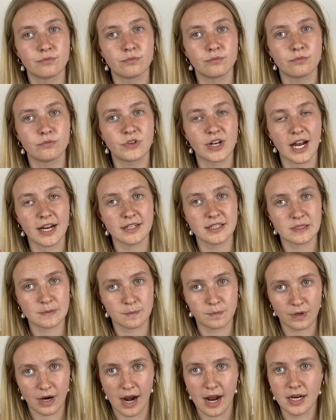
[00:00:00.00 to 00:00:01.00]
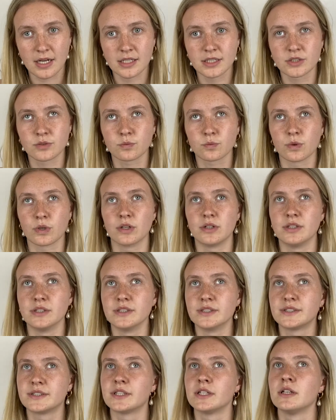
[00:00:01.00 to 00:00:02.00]
Rihanna's brand
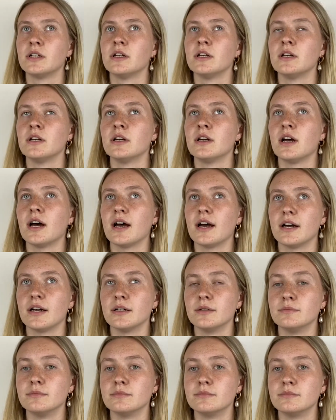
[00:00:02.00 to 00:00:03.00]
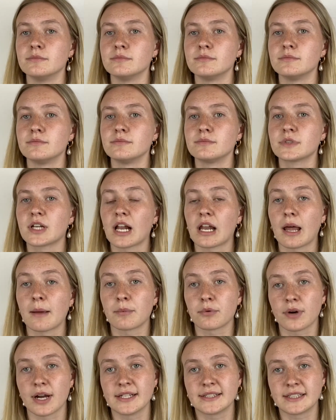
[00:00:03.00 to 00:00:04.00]
was
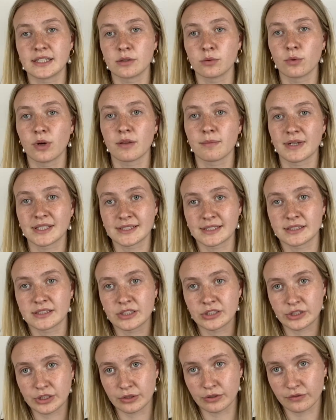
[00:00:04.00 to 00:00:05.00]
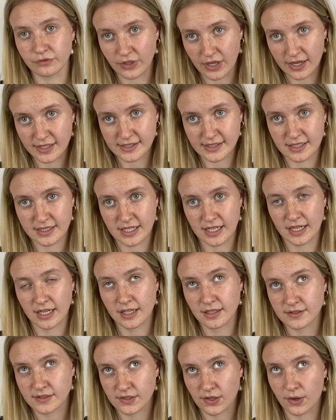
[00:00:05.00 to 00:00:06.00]
collaborating with my sister's
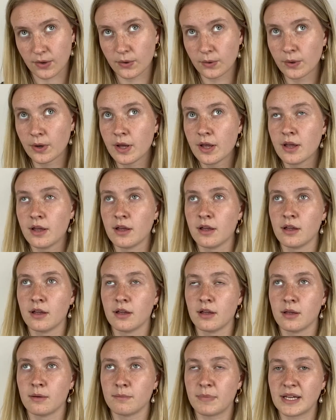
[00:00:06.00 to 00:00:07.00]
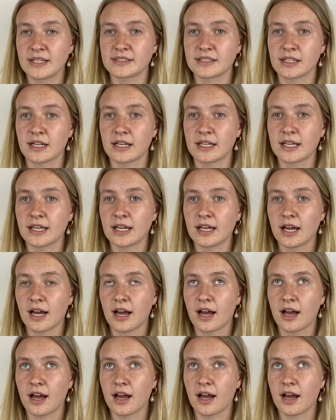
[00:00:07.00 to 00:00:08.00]
university. So basically
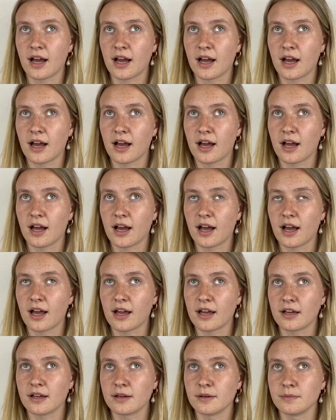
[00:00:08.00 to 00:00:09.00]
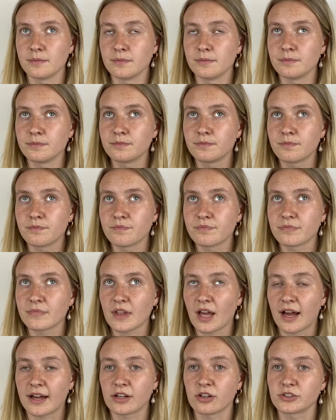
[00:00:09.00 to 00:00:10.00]

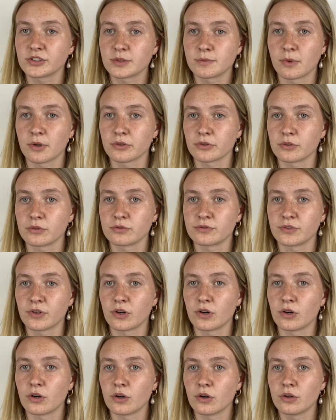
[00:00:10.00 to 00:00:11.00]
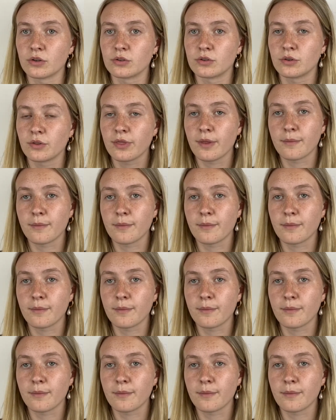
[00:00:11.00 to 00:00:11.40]
I got to model for the